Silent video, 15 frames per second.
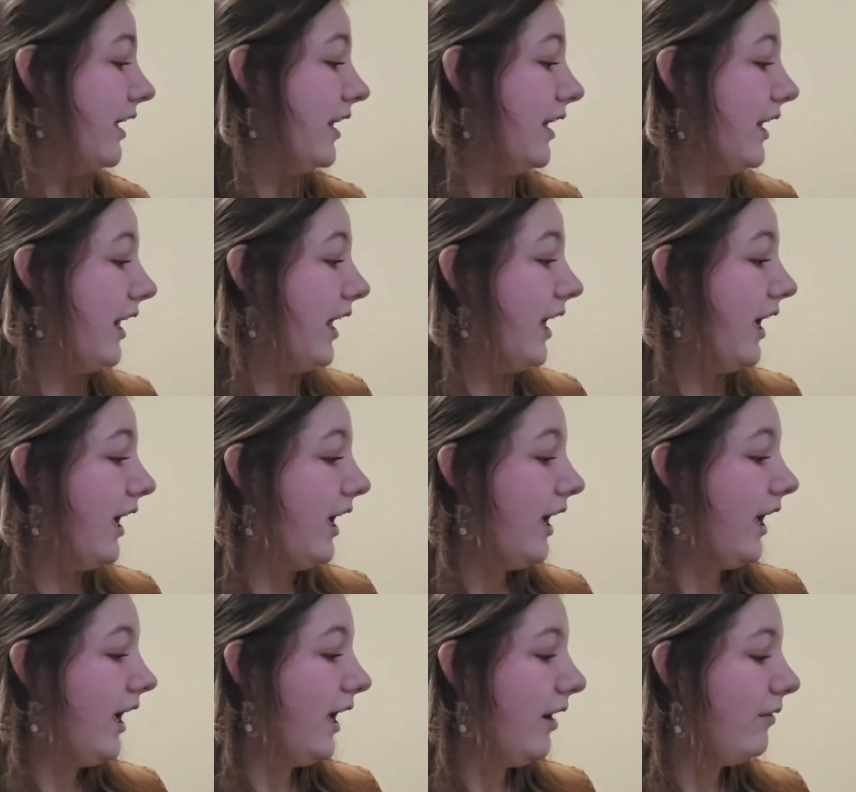an
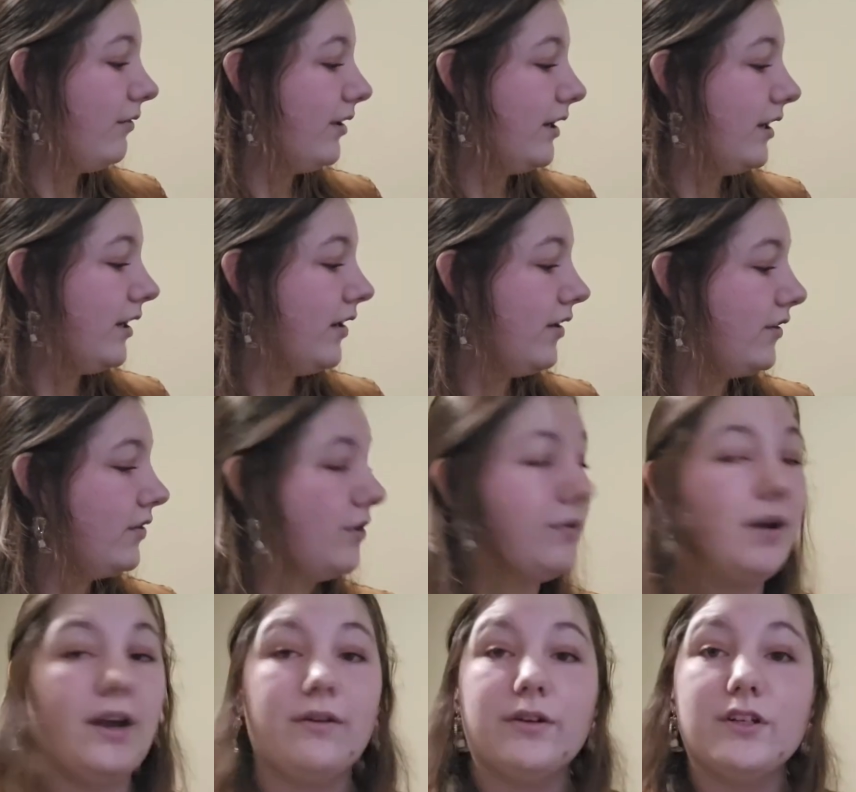hour,
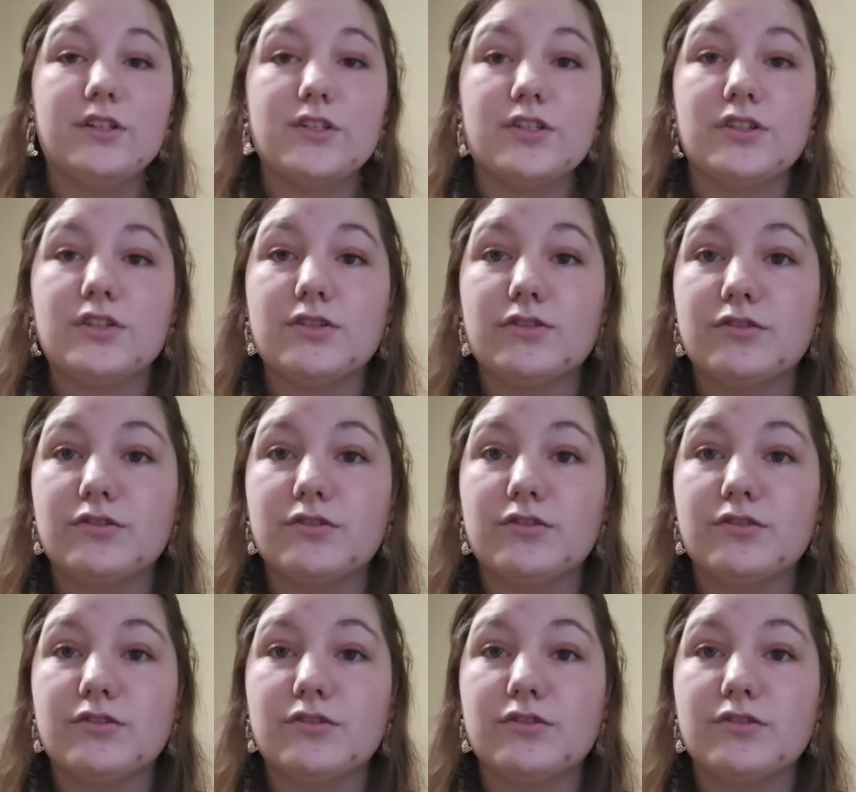2 hours.